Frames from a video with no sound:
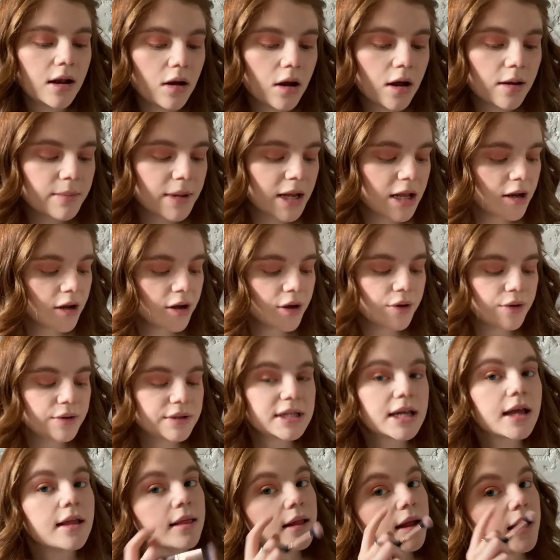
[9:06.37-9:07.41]
on my nose
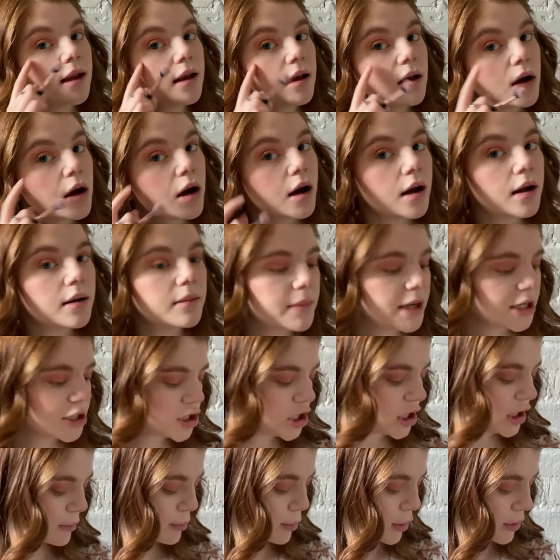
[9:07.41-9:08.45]
and then on my
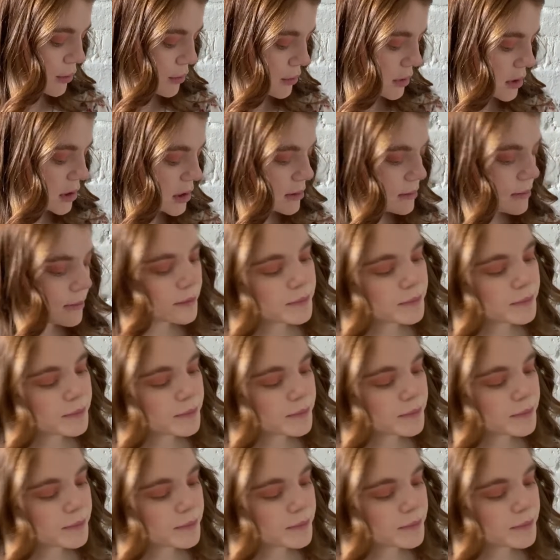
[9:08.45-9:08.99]
cheekbones.